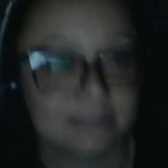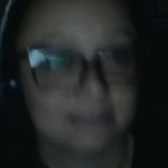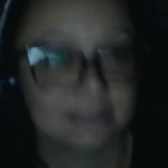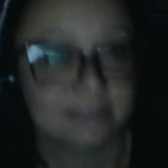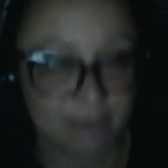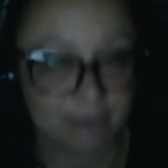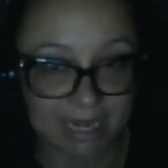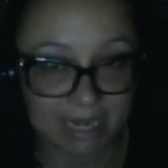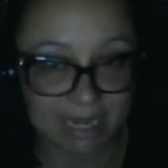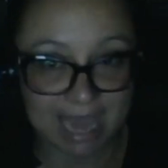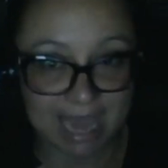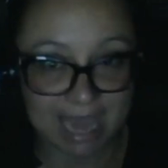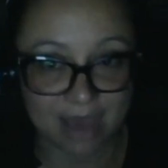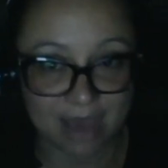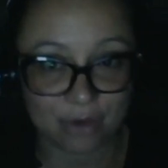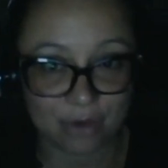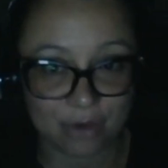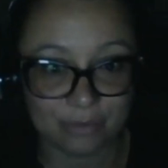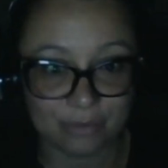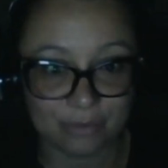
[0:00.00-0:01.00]
Right
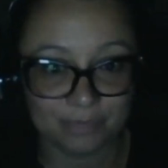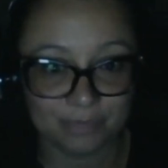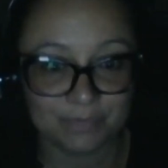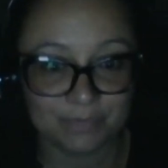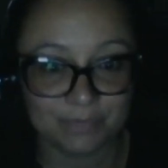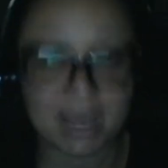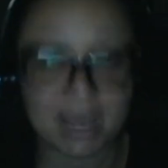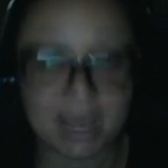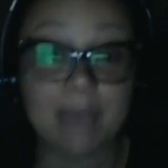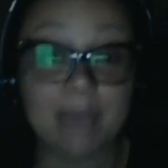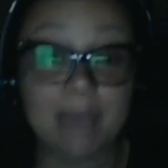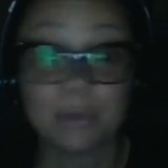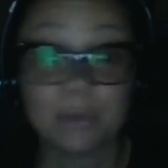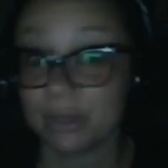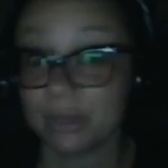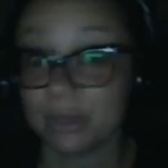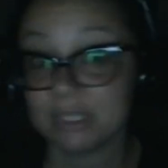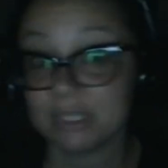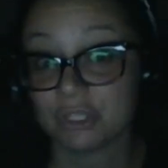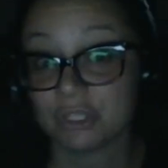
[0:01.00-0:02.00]
now, I'm
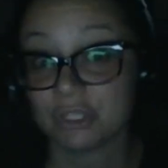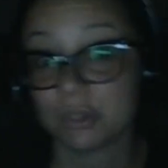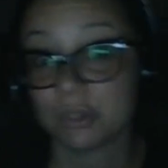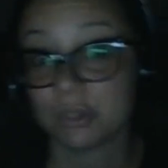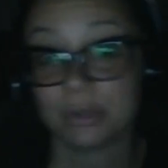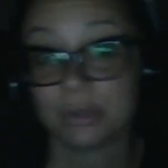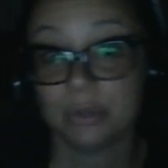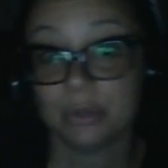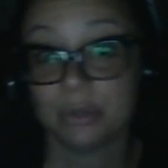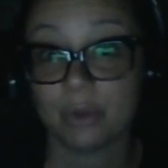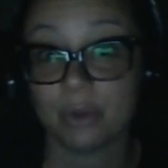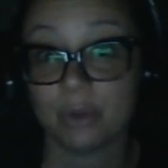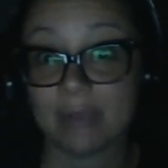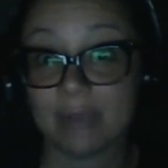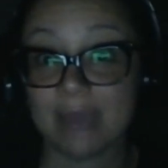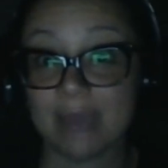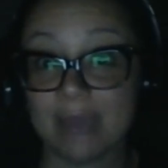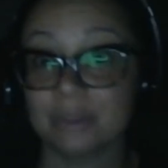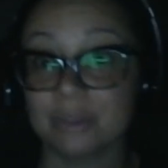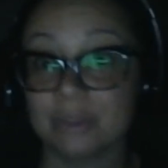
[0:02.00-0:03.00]
going to show you
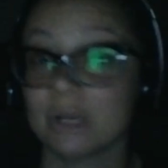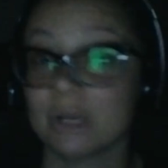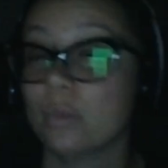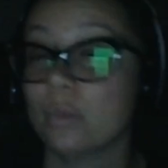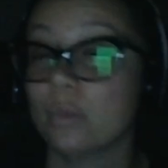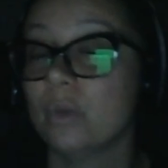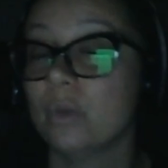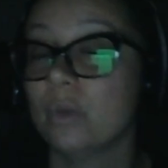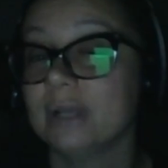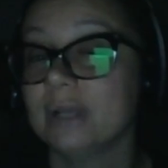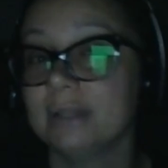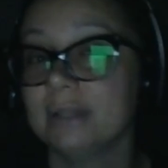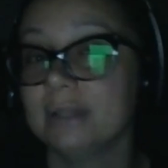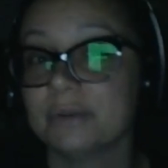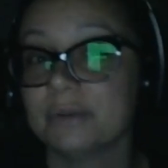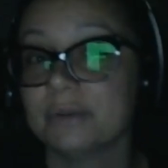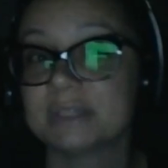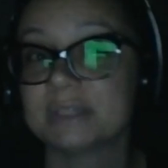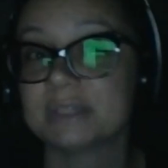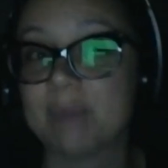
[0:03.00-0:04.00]
around one
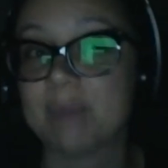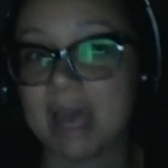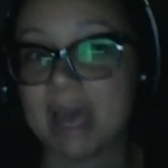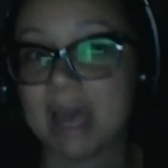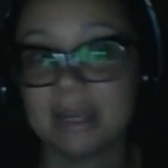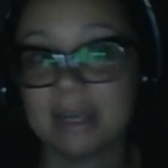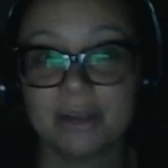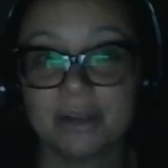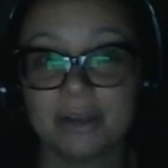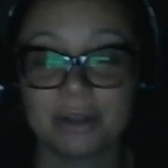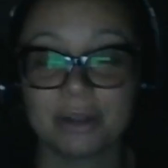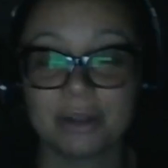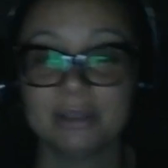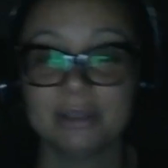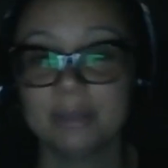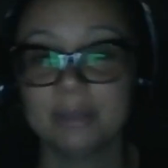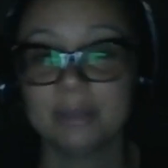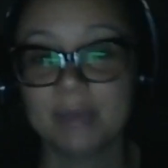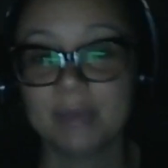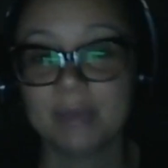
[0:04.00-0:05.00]
little spot in our
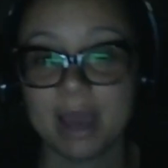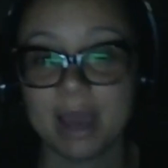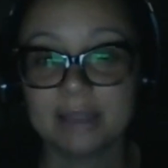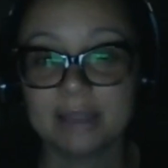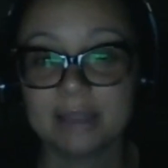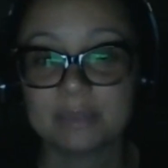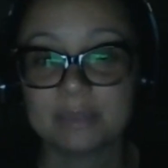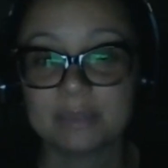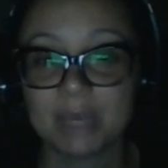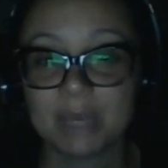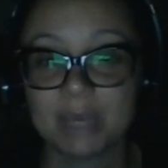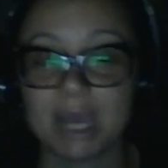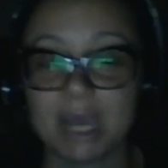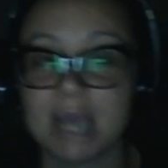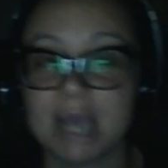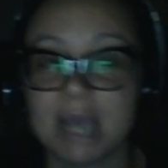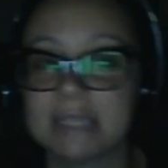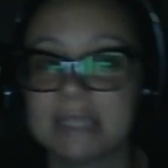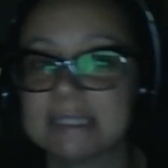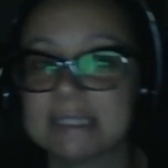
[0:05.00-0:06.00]
LibGuides
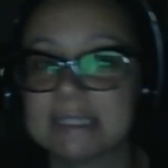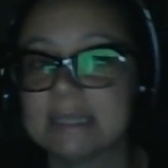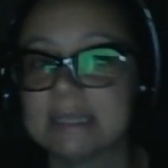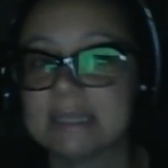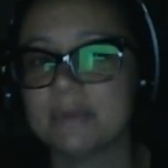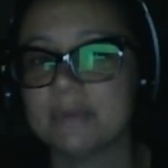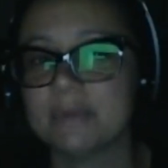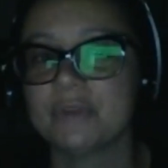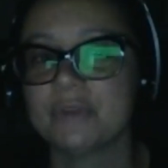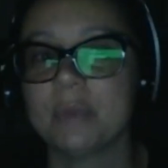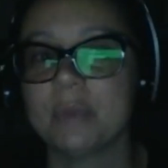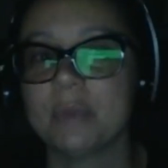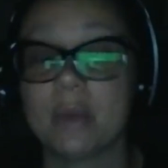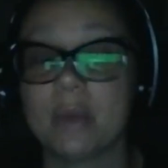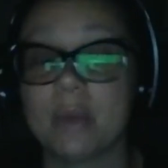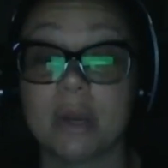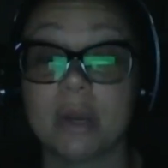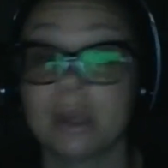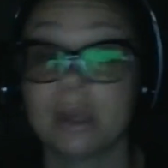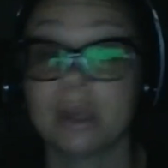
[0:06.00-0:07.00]
because some of you may
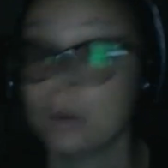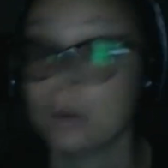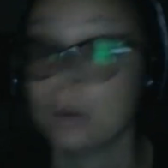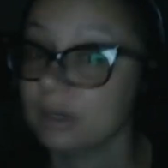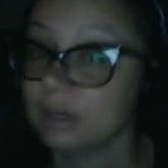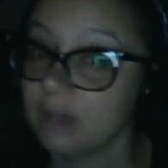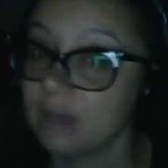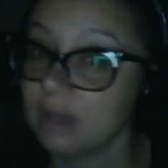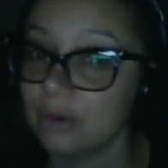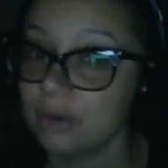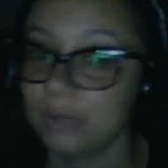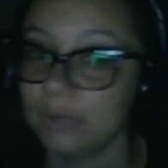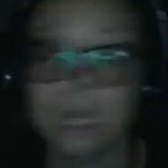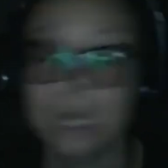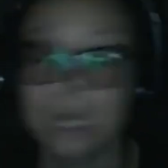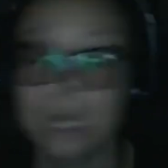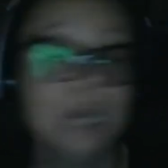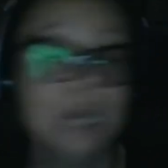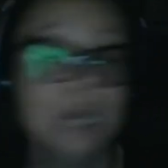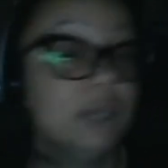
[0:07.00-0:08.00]
want to go it
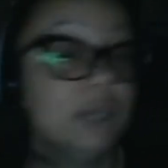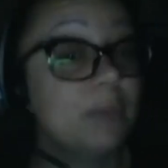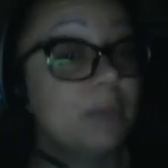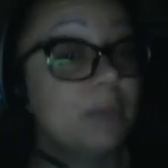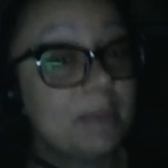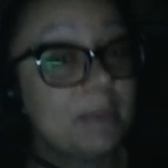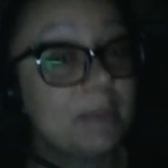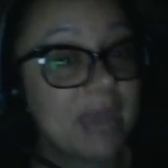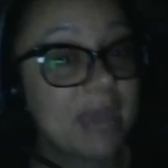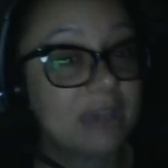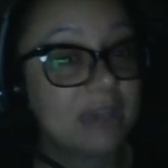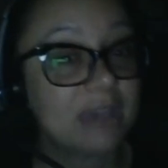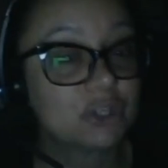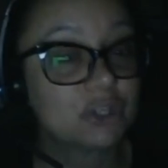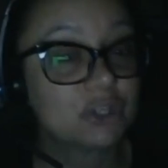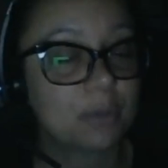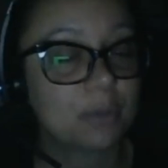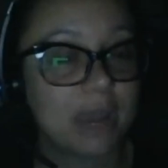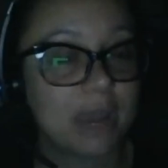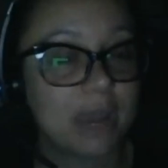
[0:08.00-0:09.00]
alone. You be
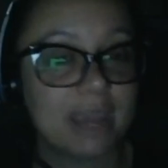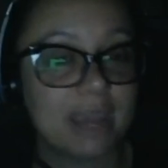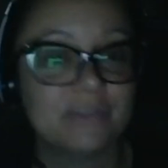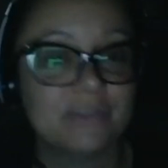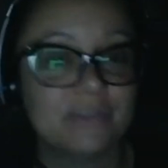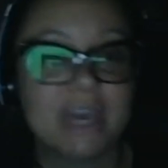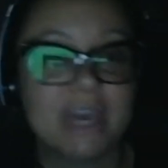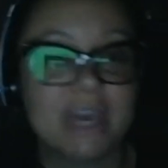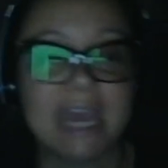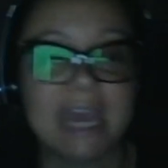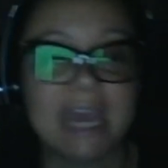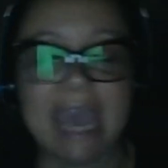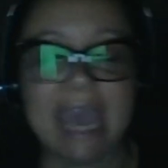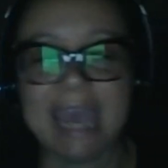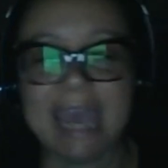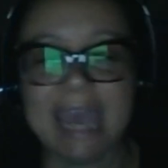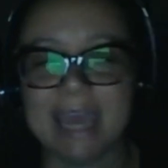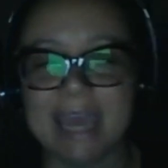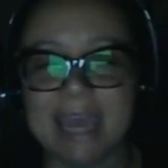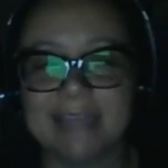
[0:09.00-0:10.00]
extra brave
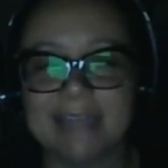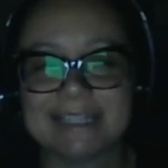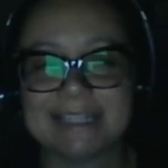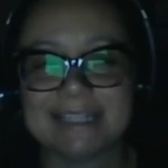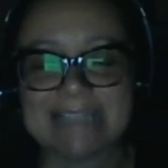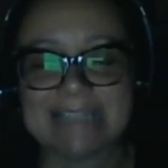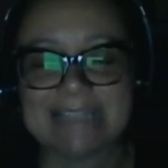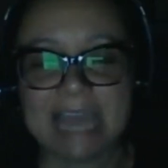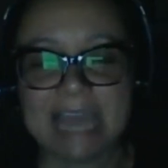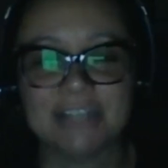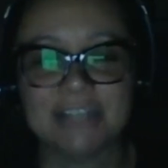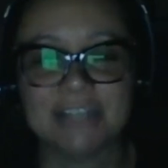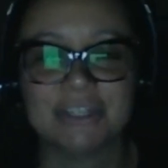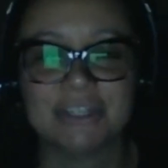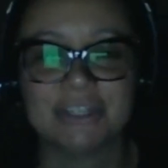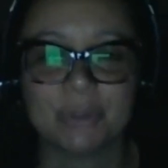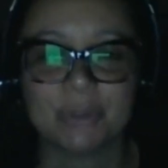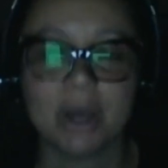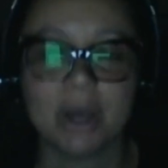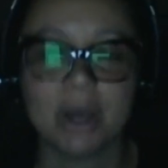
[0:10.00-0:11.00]
and decide
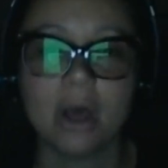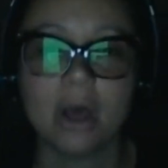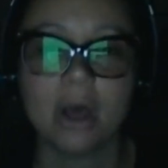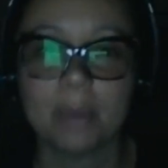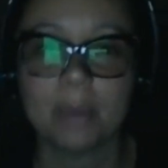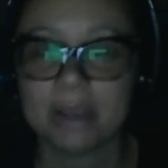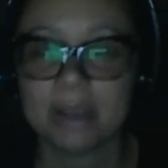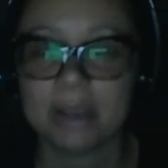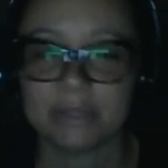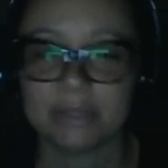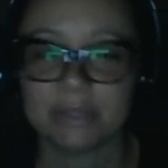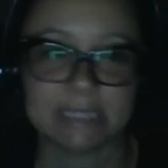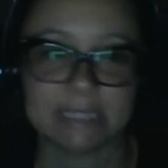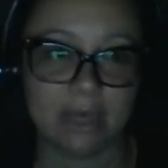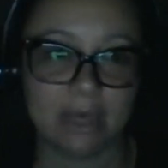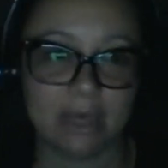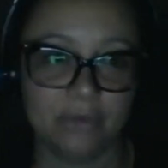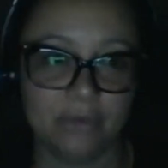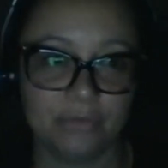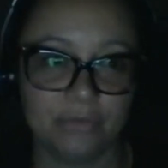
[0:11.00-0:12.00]
to do it all by
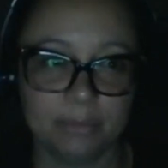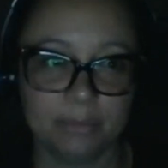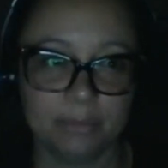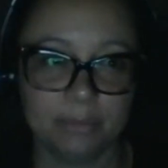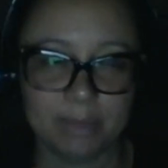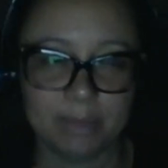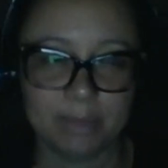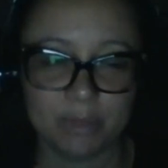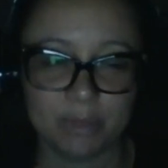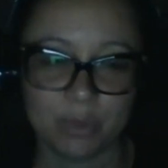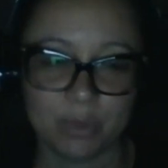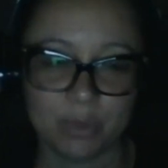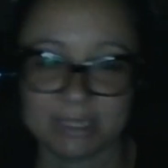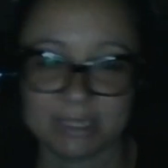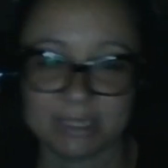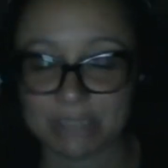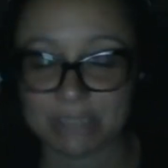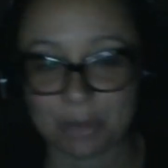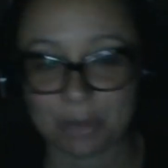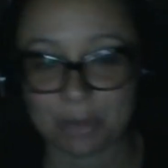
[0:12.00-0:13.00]
yourself. Maybe you want
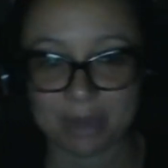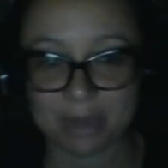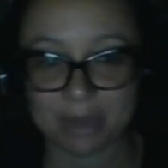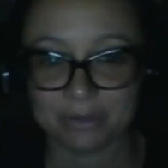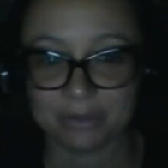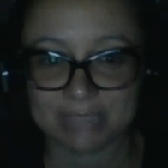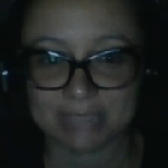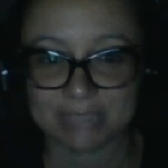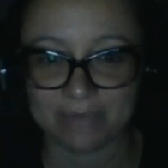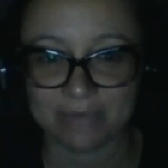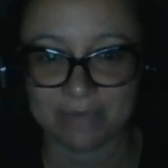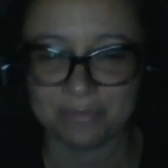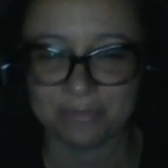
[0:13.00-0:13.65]
to start by yourself.